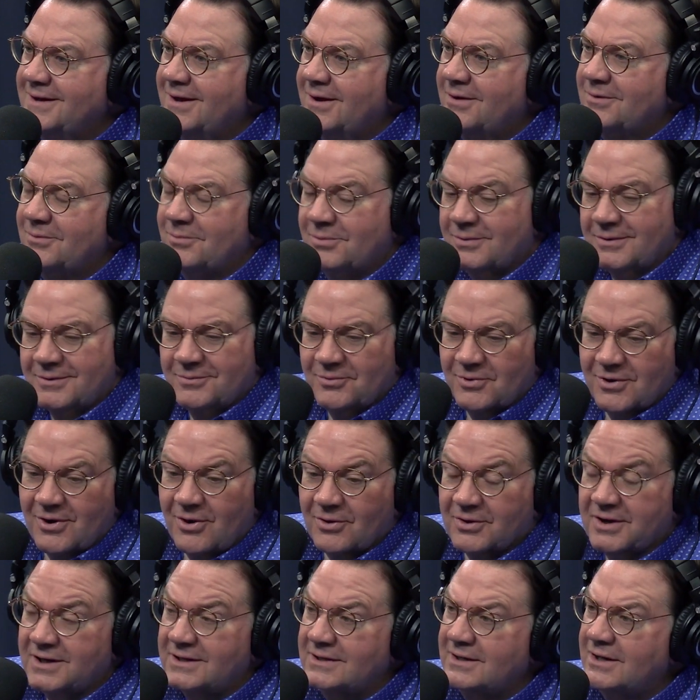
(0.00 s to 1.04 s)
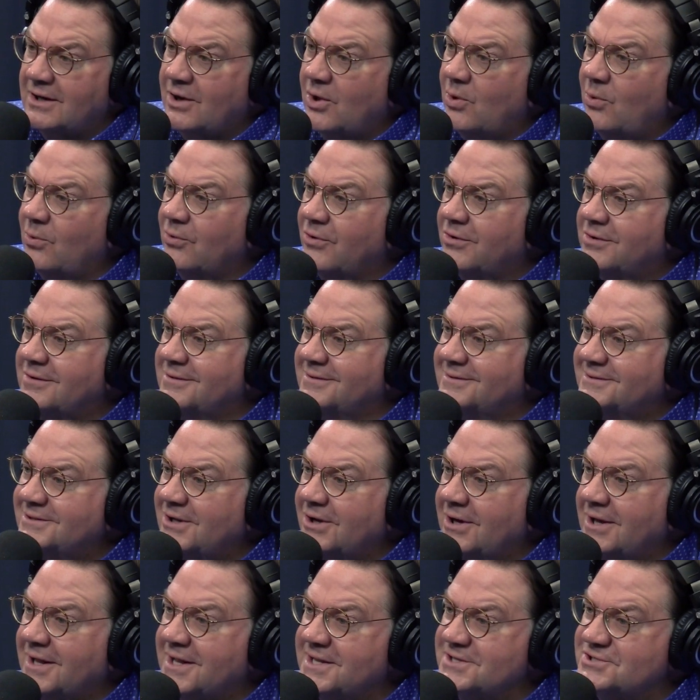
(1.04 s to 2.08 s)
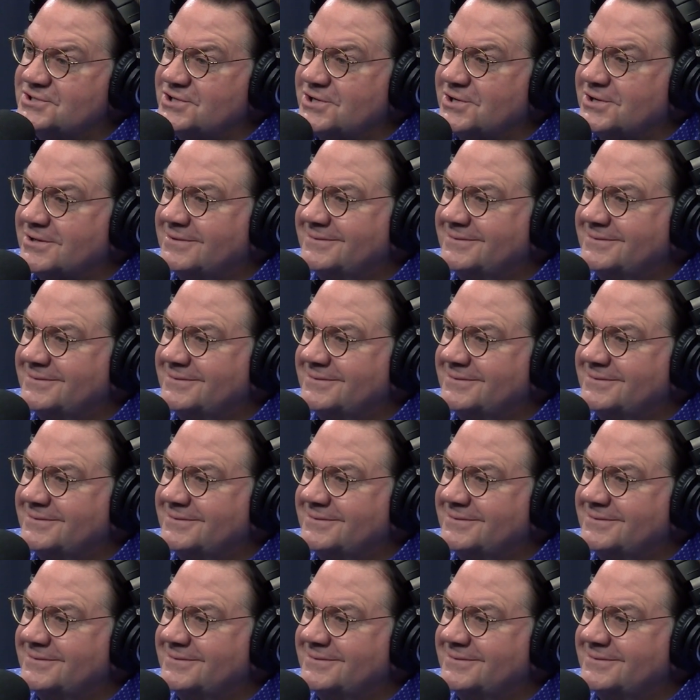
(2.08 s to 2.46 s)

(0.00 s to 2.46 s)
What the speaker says: we're all getting a little older and a little lazier.